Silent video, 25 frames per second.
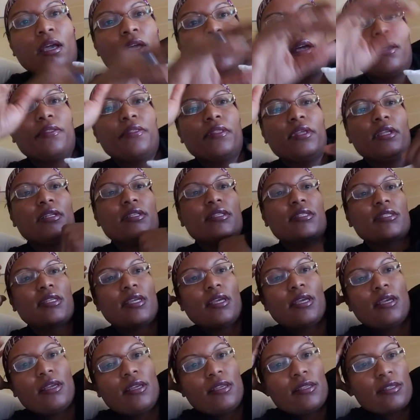Then it
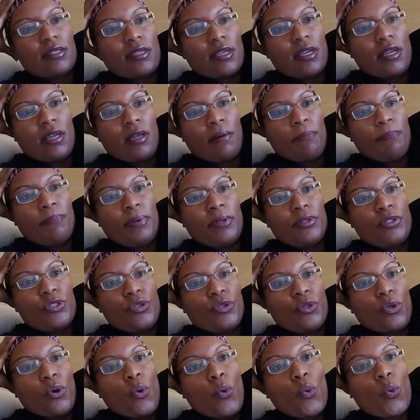says, up to
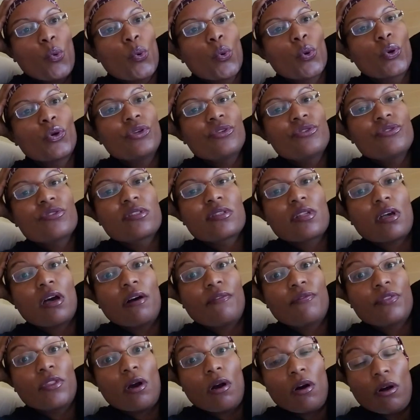the horns of
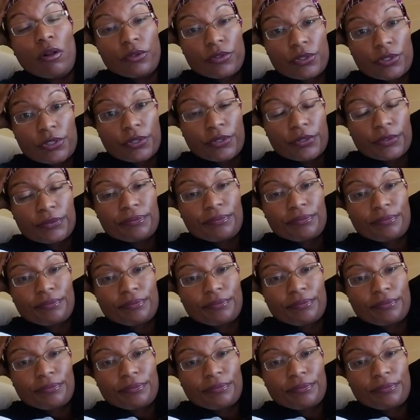the altar.